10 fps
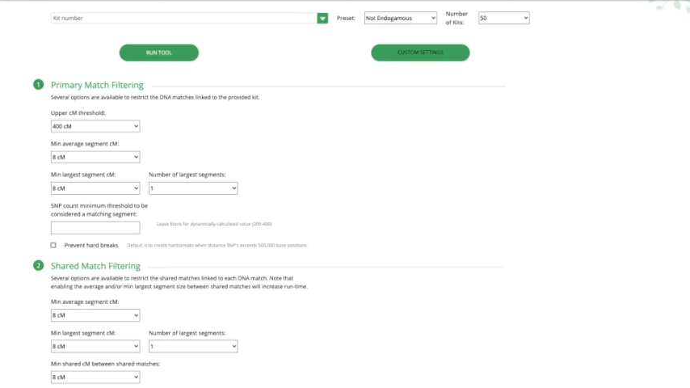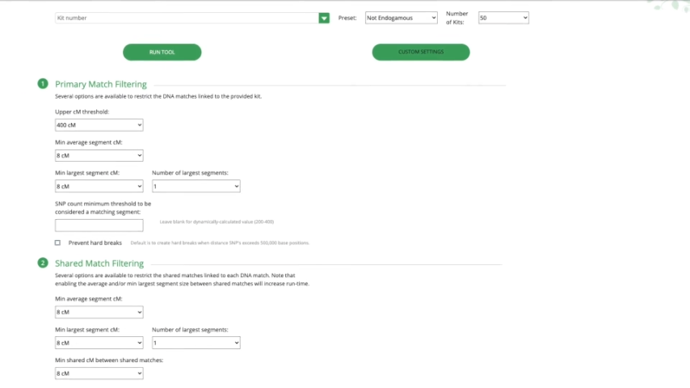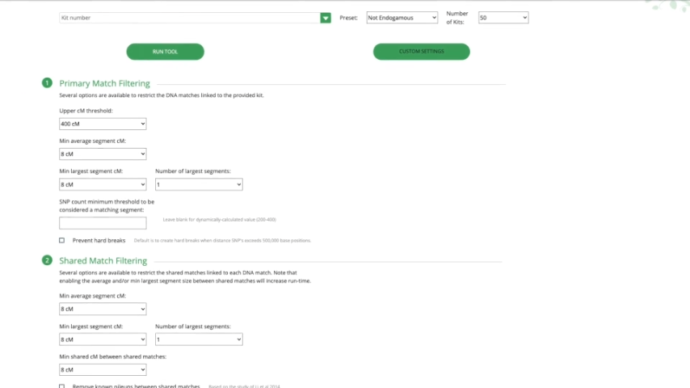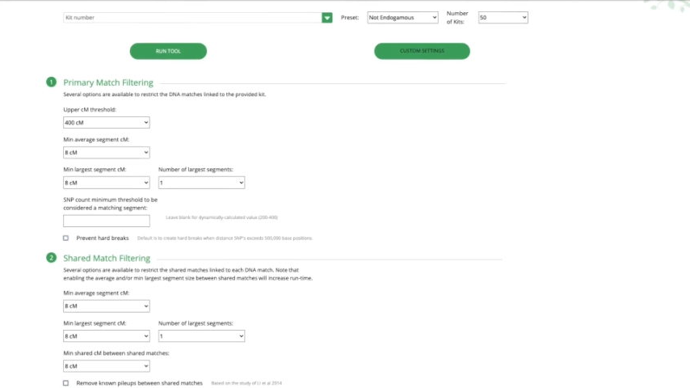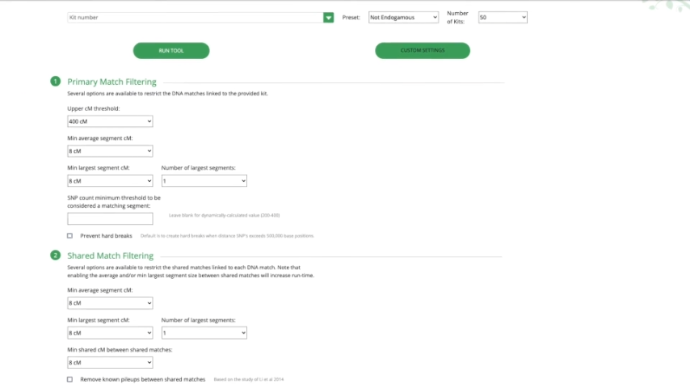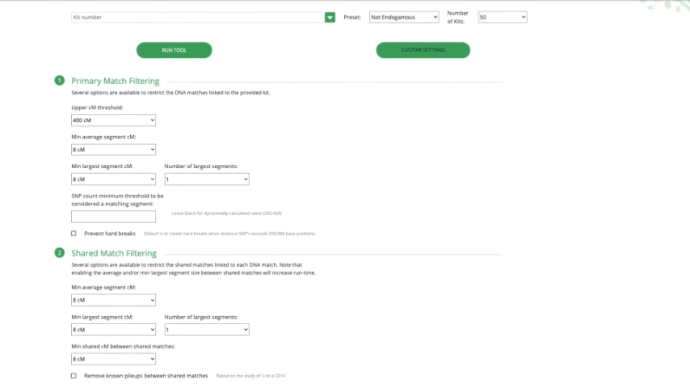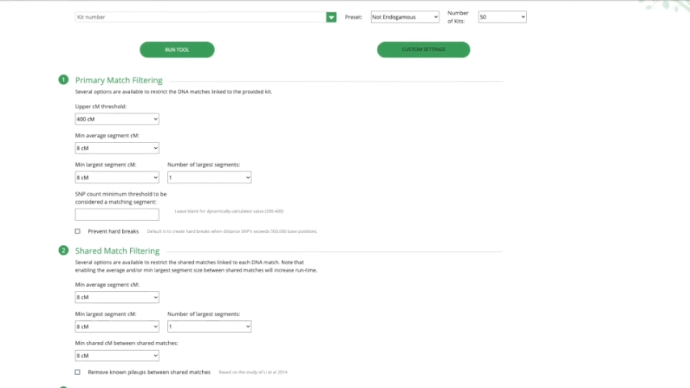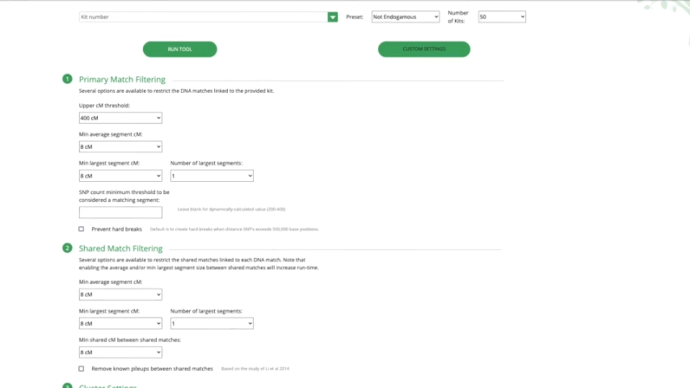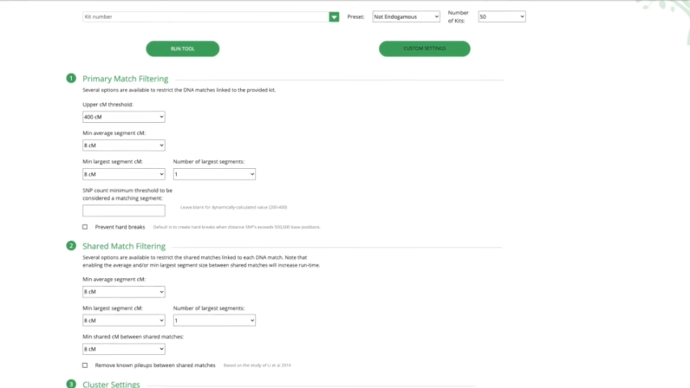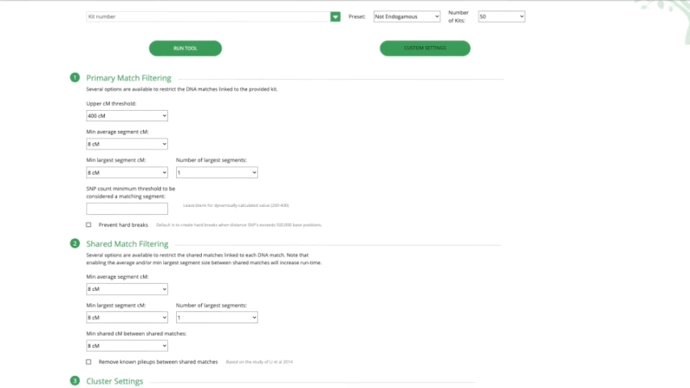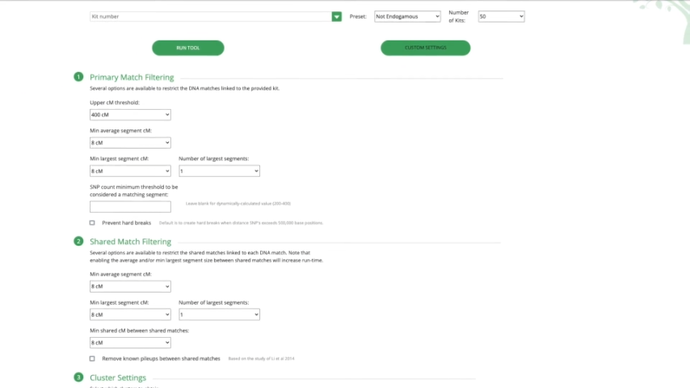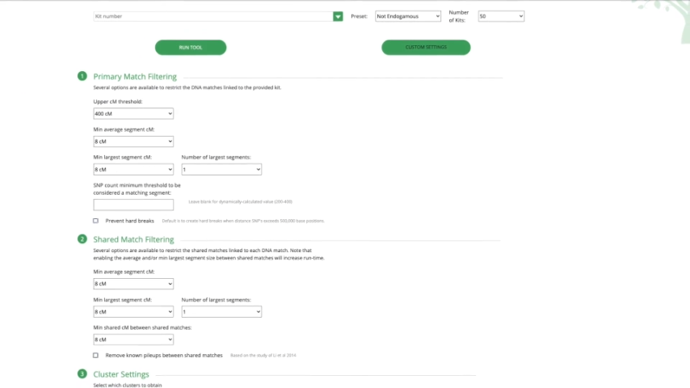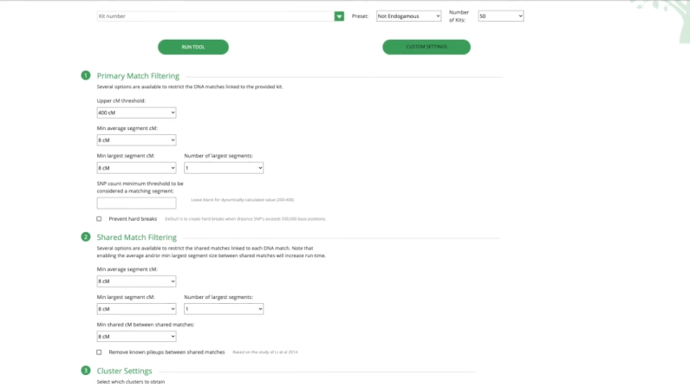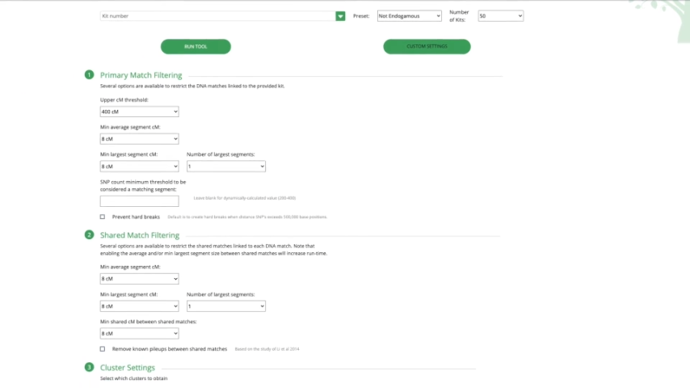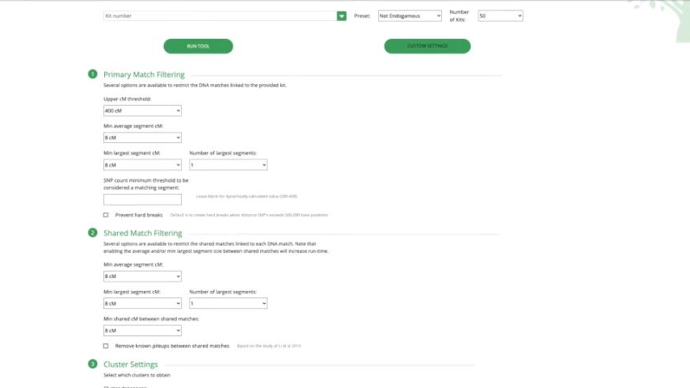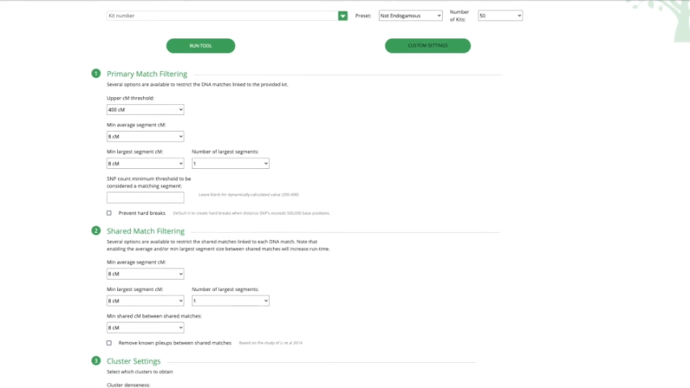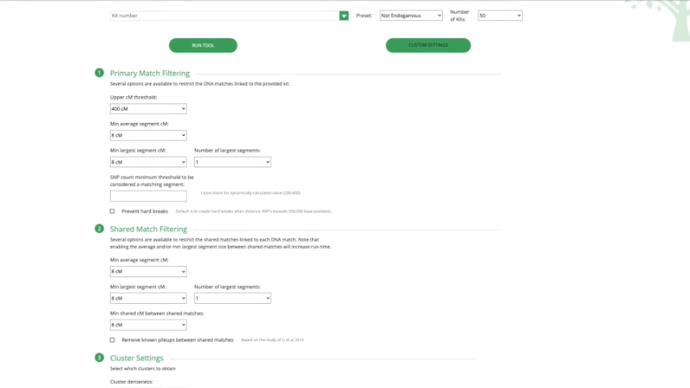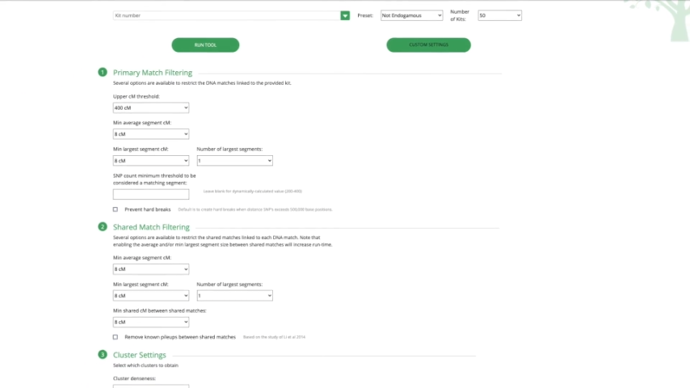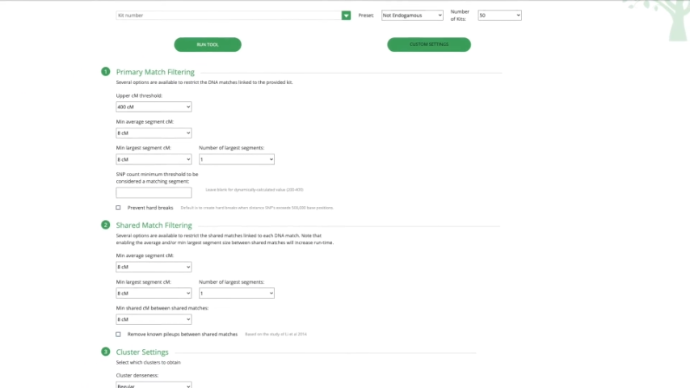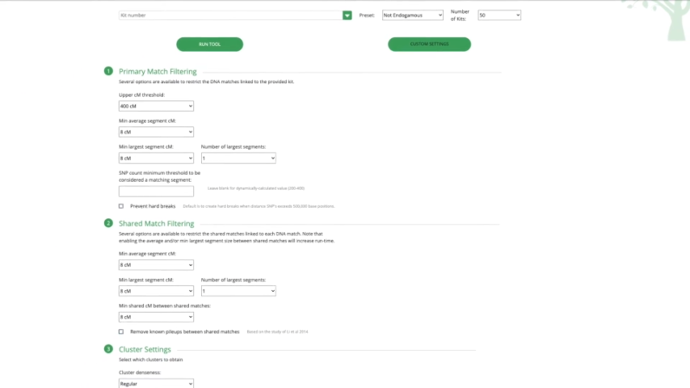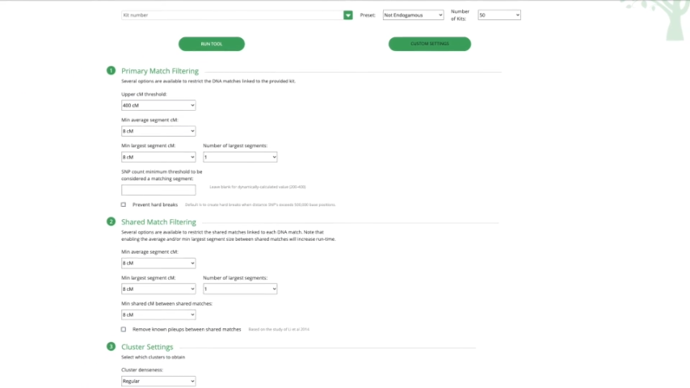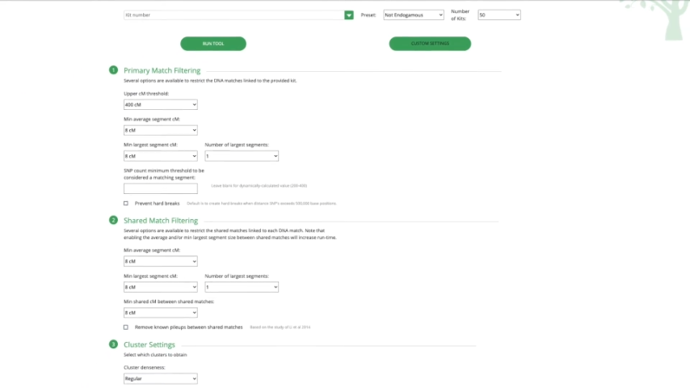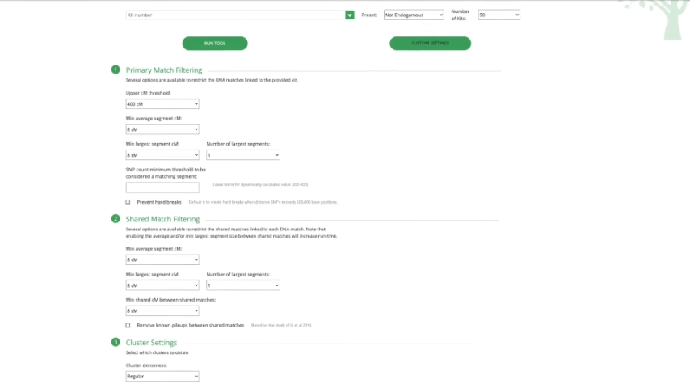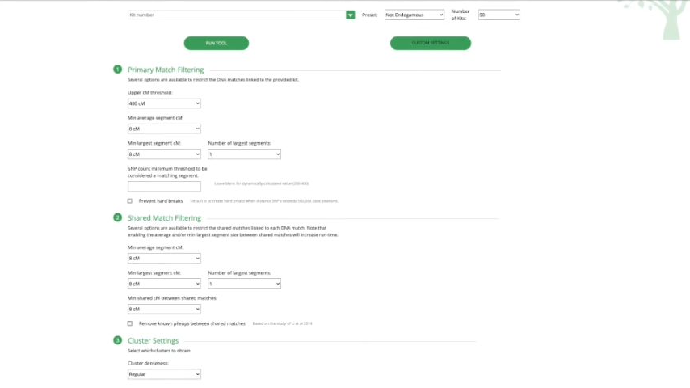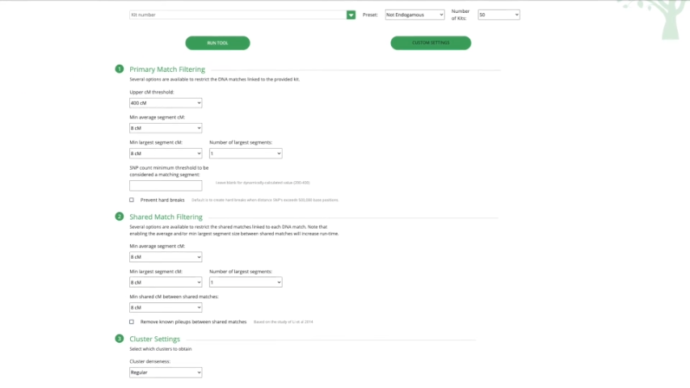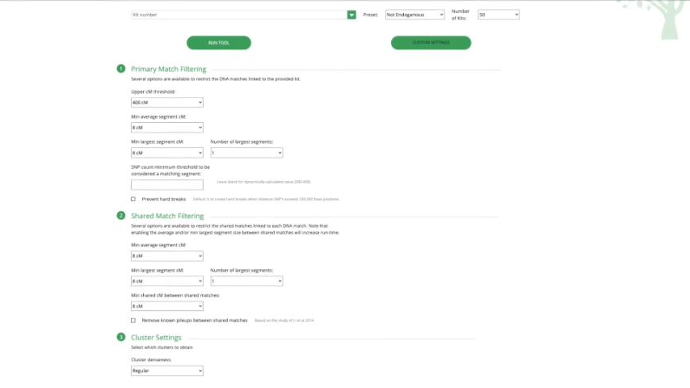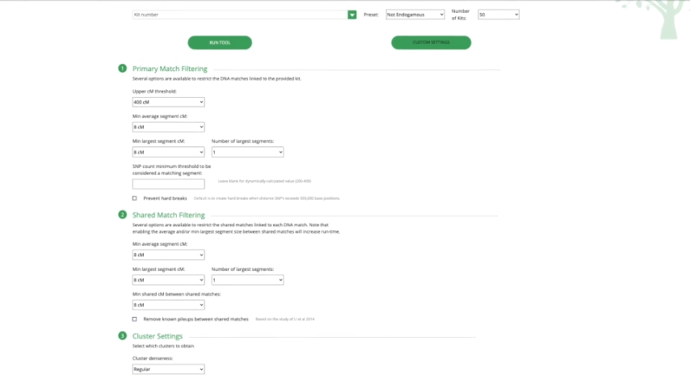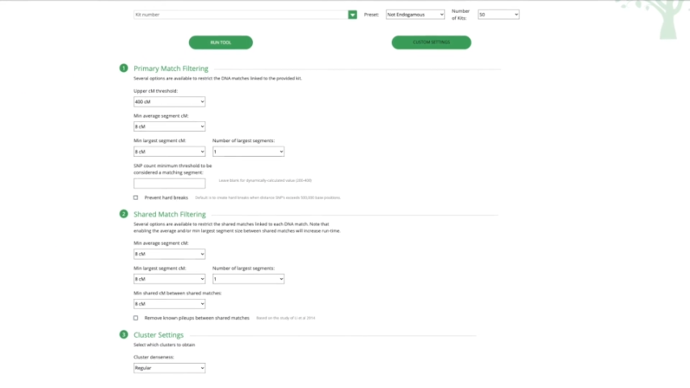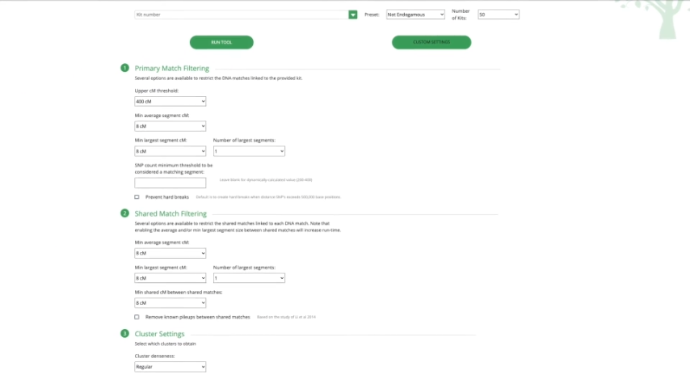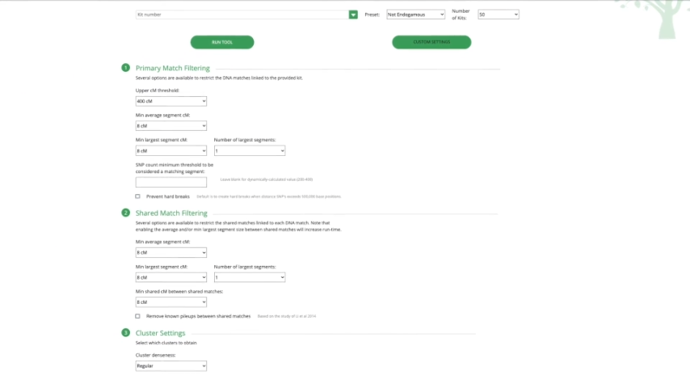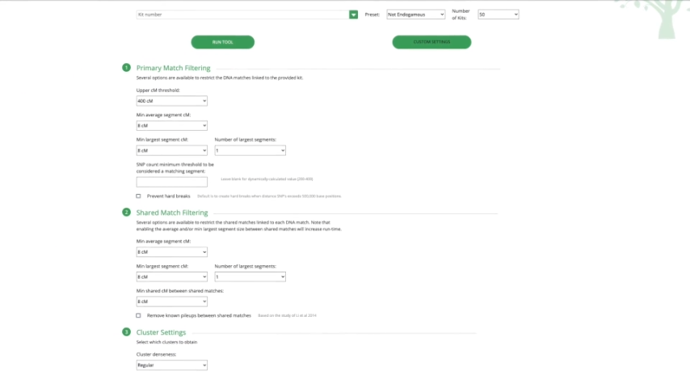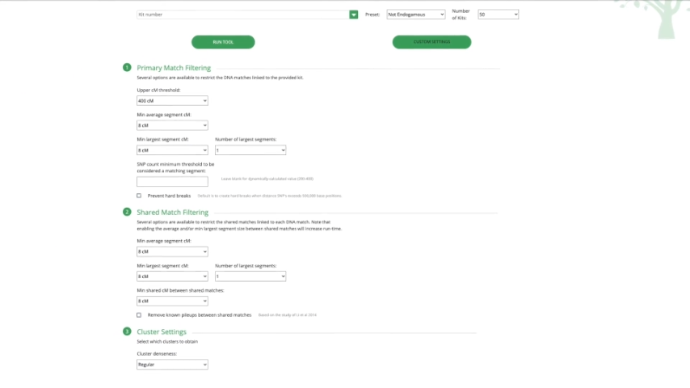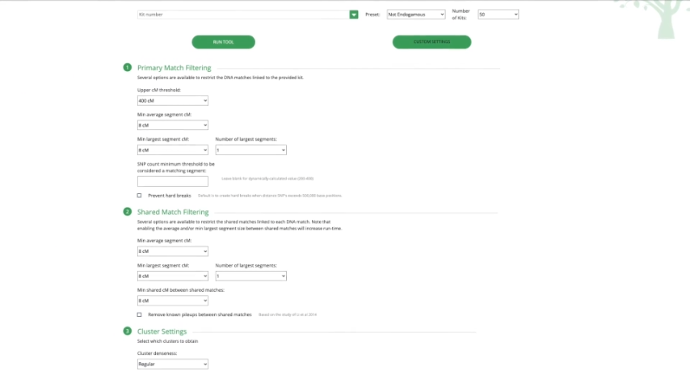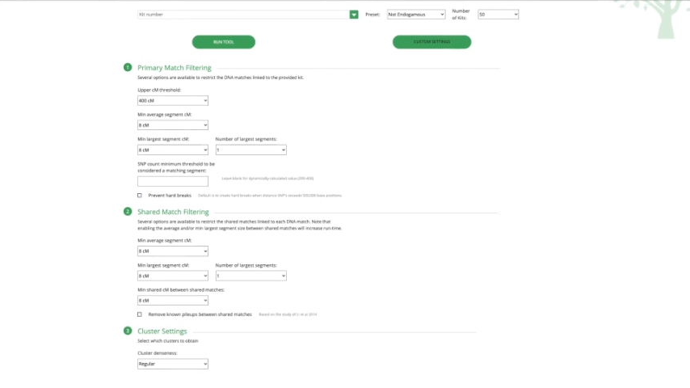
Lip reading: [unreadable: no face in view]